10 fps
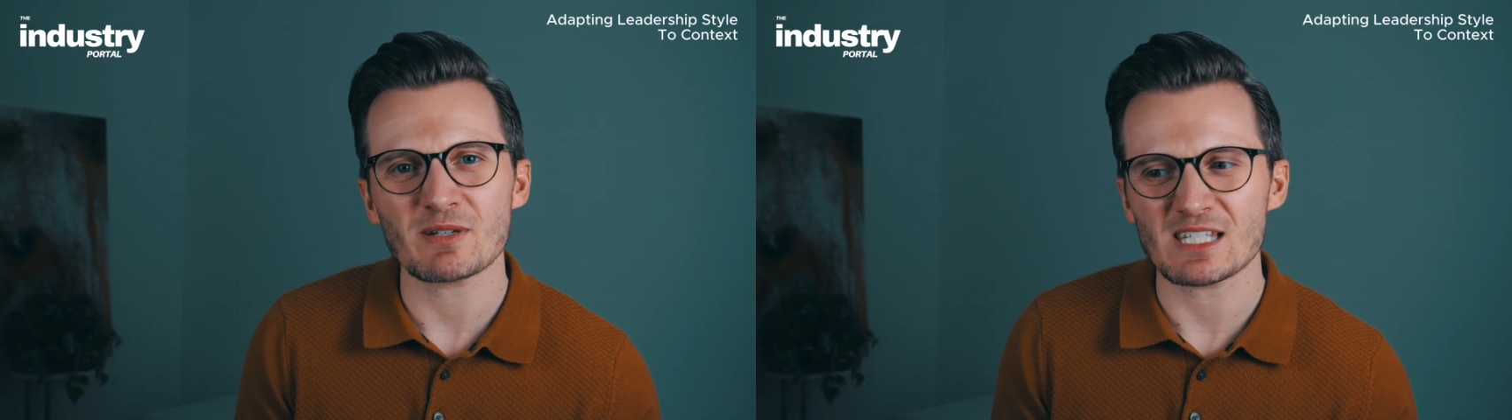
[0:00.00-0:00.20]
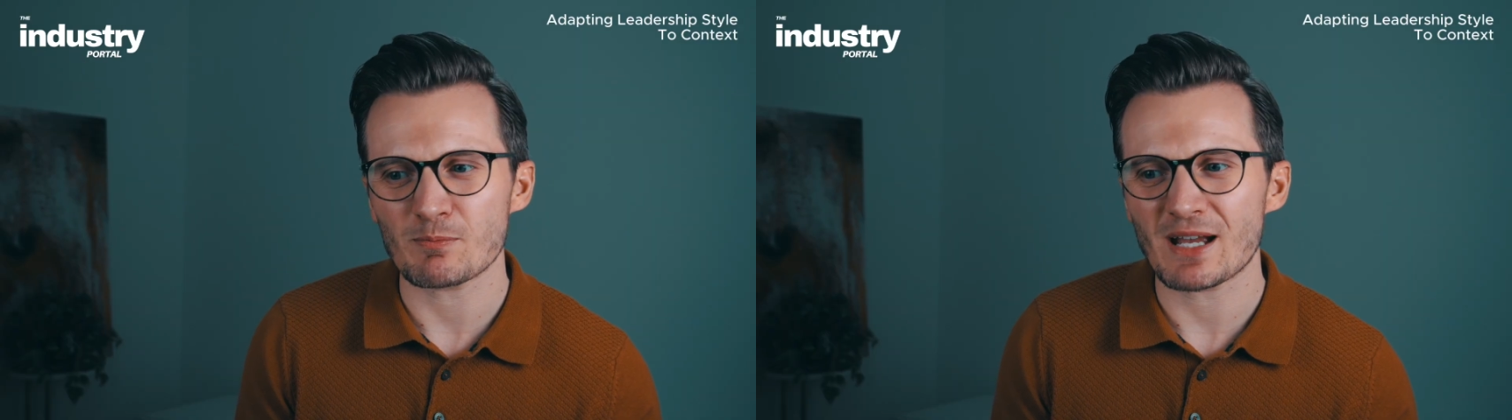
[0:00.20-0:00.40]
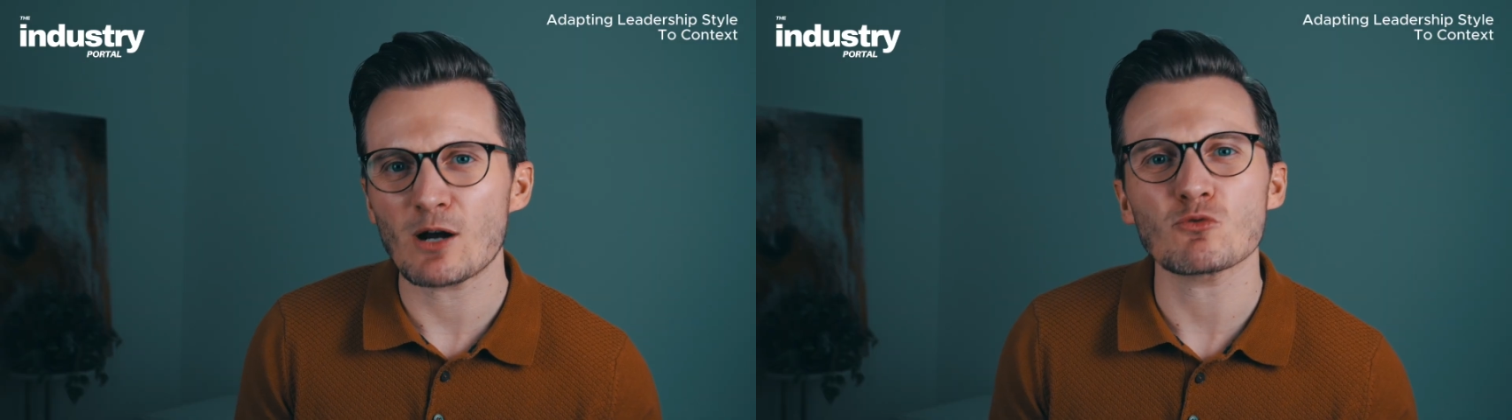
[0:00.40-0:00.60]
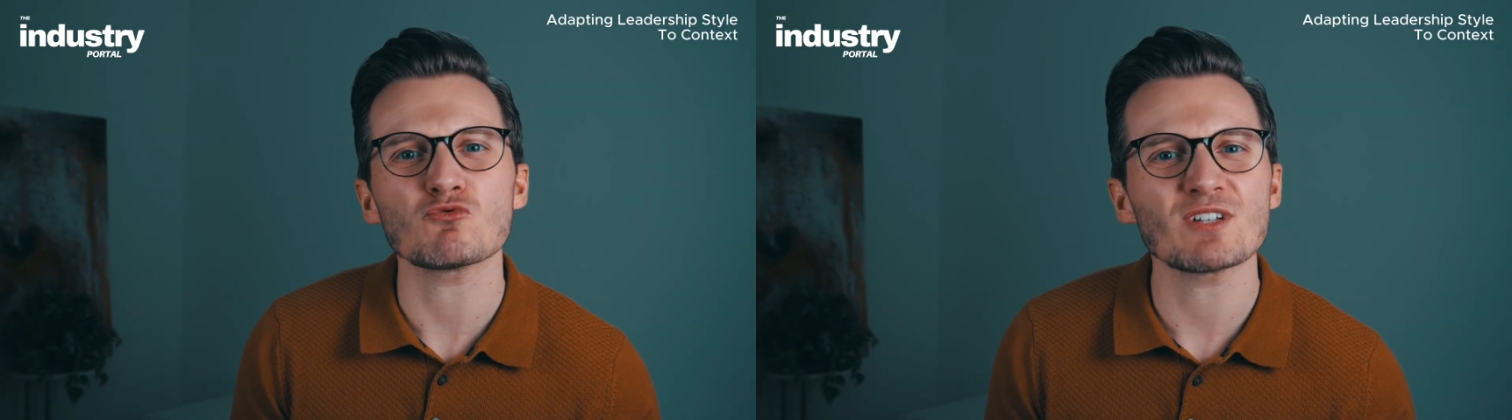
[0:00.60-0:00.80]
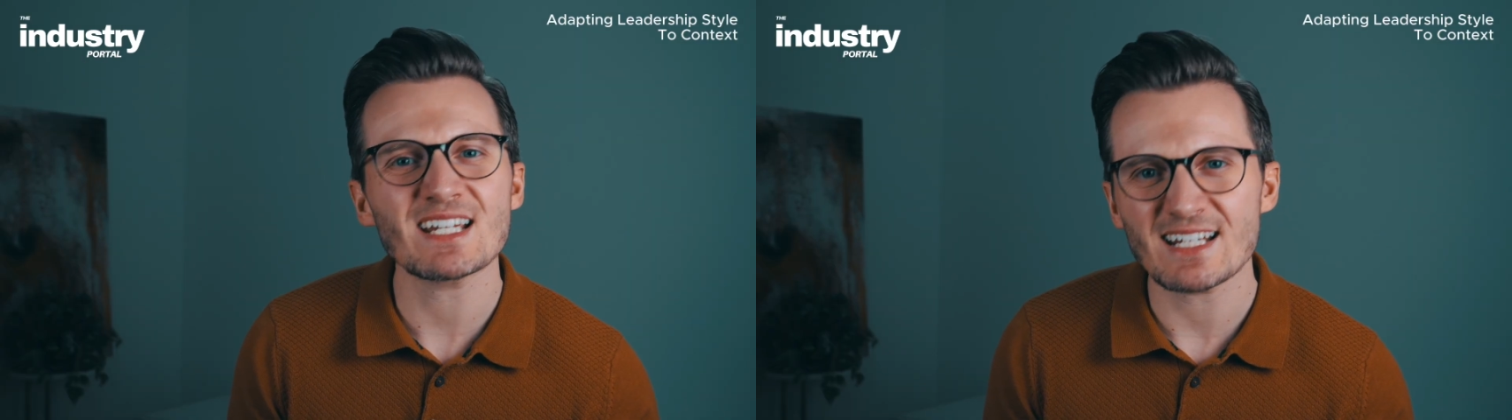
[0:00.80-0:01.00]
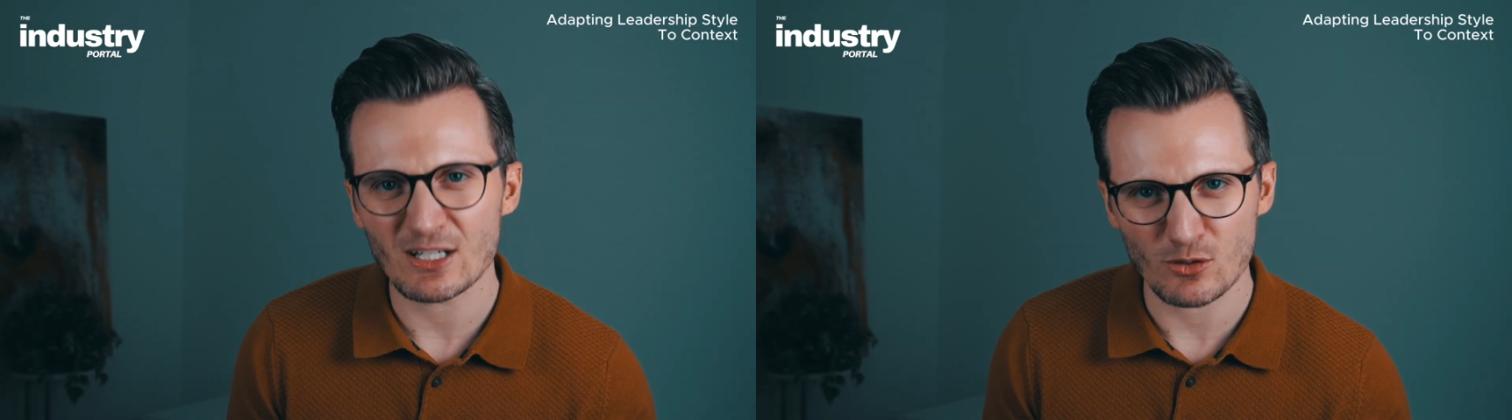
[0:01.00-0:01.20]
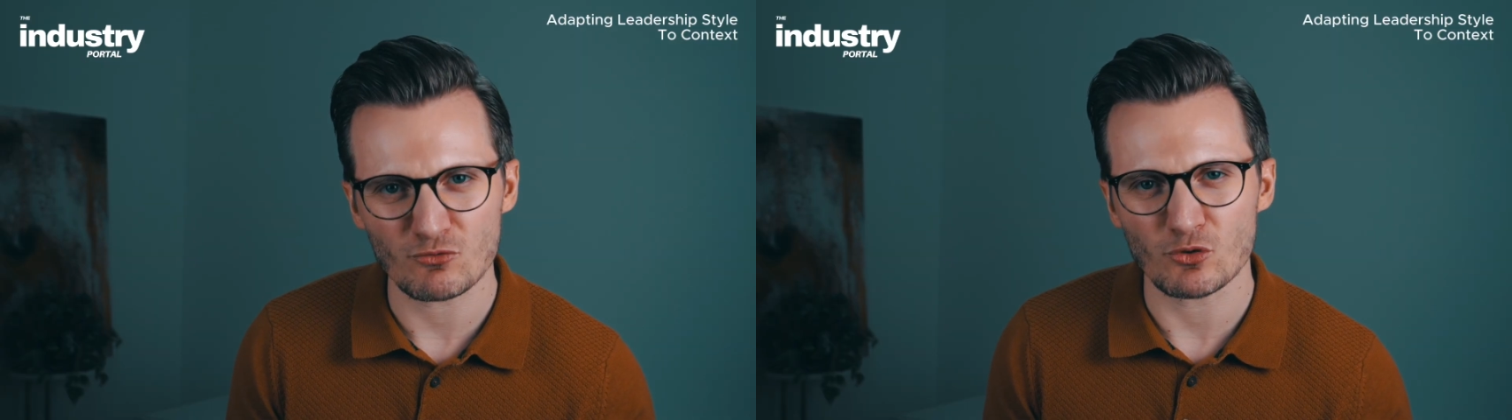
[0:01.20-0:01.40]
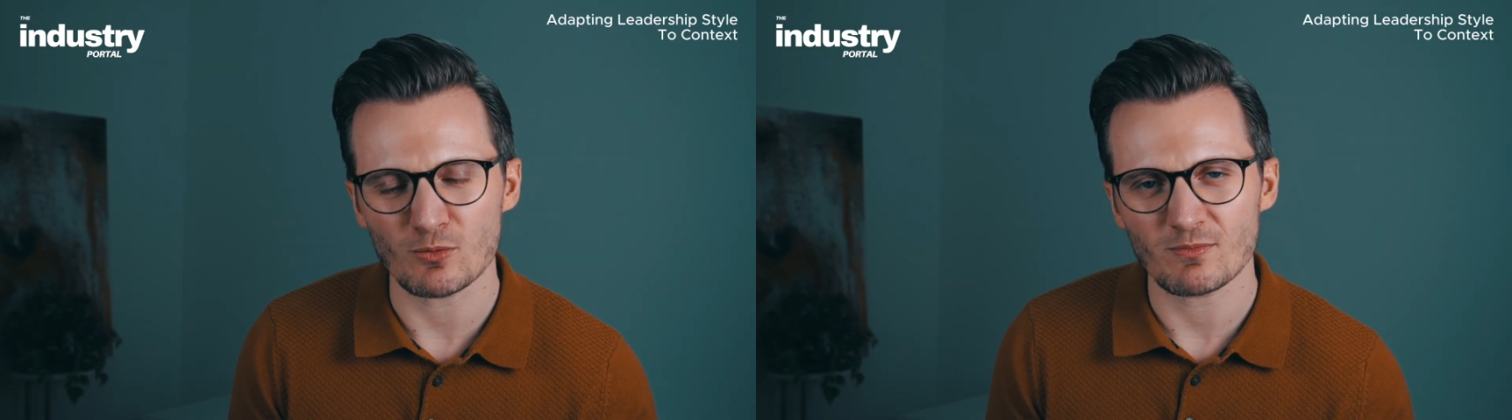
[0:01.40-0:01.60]
is about reading the
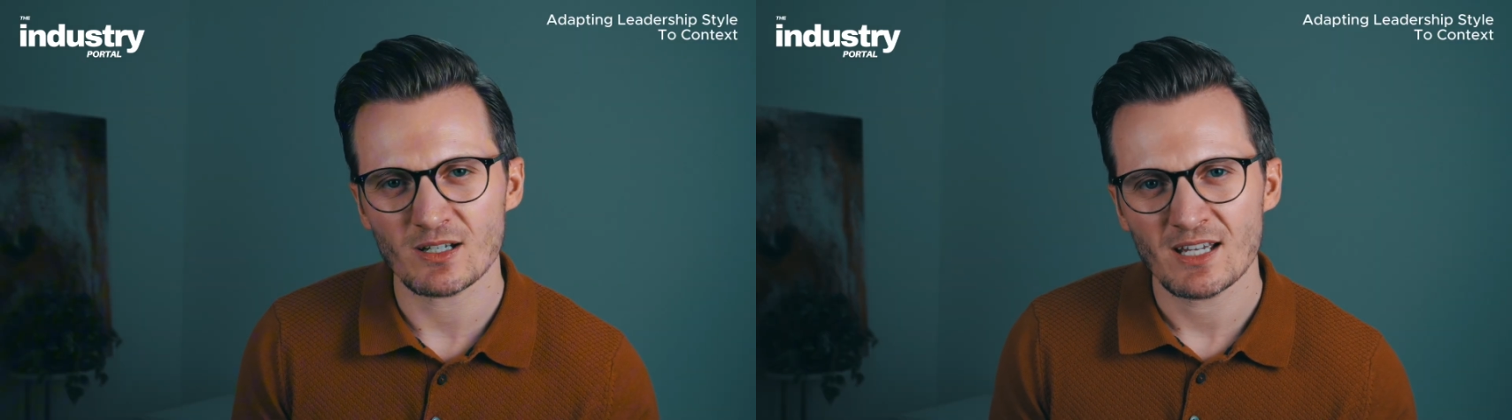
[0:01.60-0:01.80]
room,